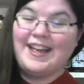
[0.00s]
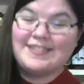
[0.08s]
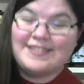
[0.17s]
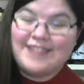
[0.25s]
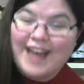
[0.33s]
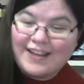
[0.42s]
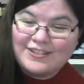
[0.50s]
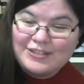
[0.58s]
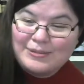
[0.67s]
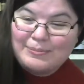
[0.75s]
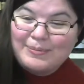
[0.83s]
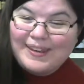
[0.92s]
Zat
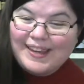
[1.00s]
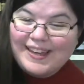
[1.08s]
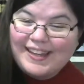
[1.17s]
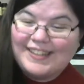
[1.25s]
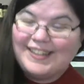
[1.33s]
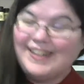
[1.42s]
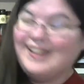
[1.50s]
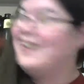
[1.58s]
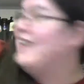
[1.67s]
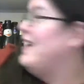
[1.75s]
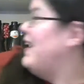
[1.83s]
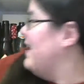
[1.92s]
to be,
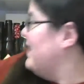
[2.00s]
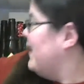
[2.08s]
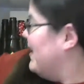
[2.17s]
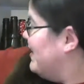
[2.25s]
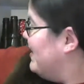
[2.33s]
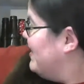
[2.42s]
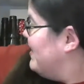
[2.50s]
and then